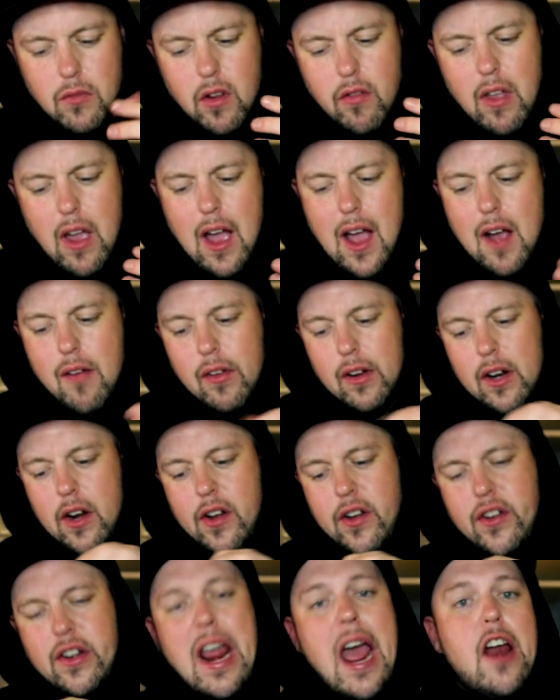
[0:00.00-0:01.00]
that have like a
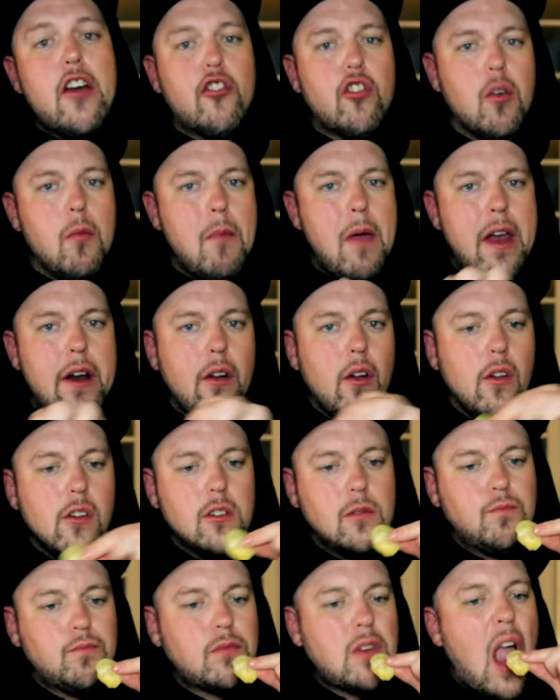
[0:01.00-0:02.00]
detrimental